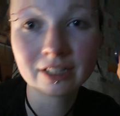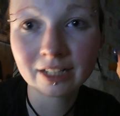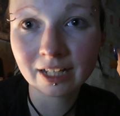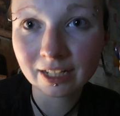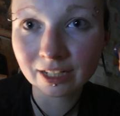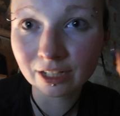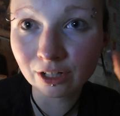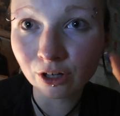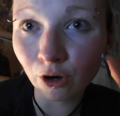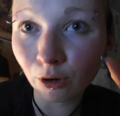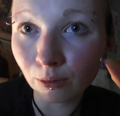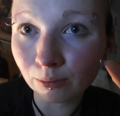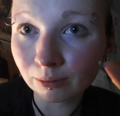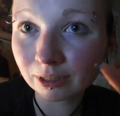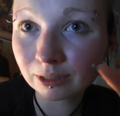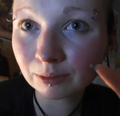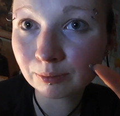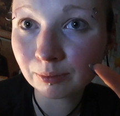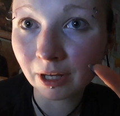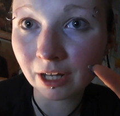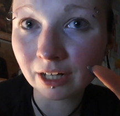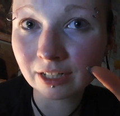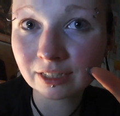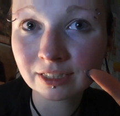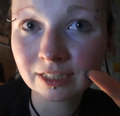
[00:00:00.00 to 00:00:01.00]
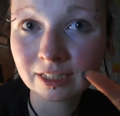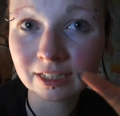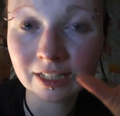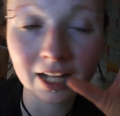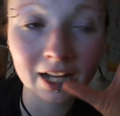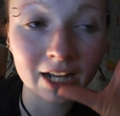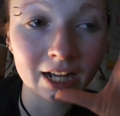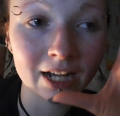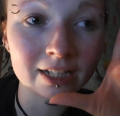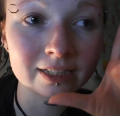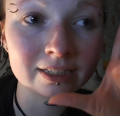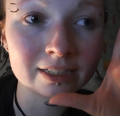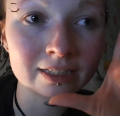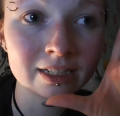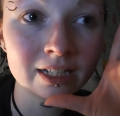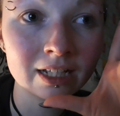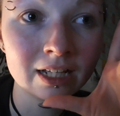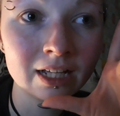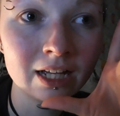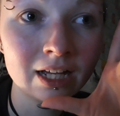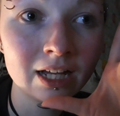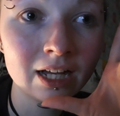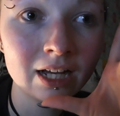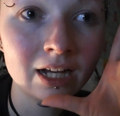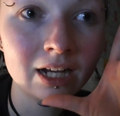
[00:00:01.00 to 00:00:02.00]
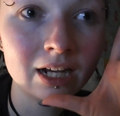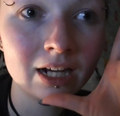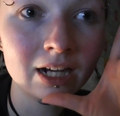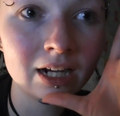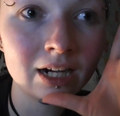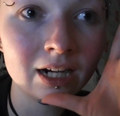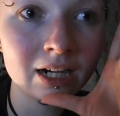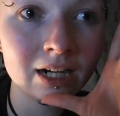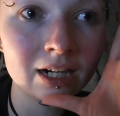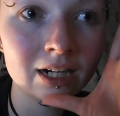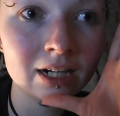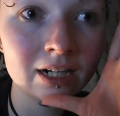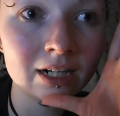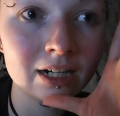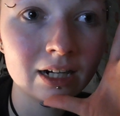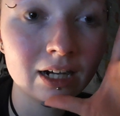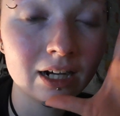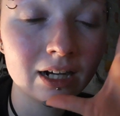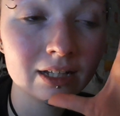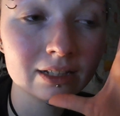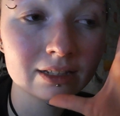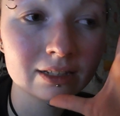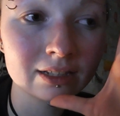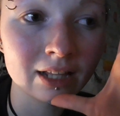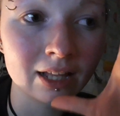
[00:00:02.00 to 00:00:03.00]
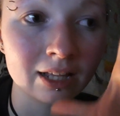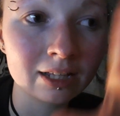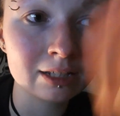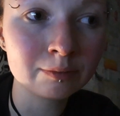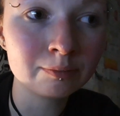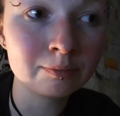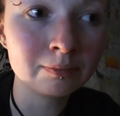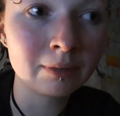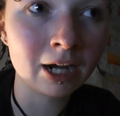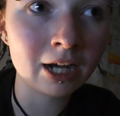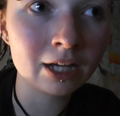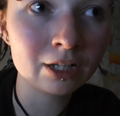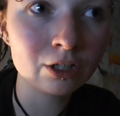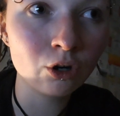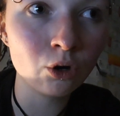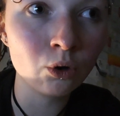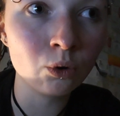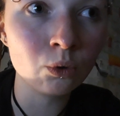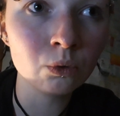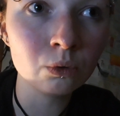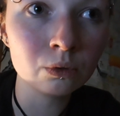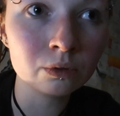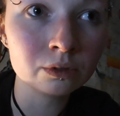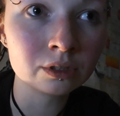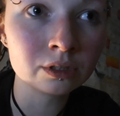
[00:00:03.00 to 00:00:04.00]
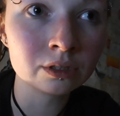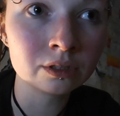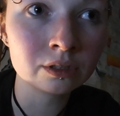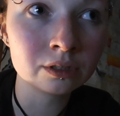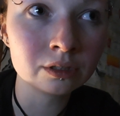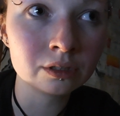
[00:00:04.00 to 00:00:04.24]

like a homeless person. I had like my old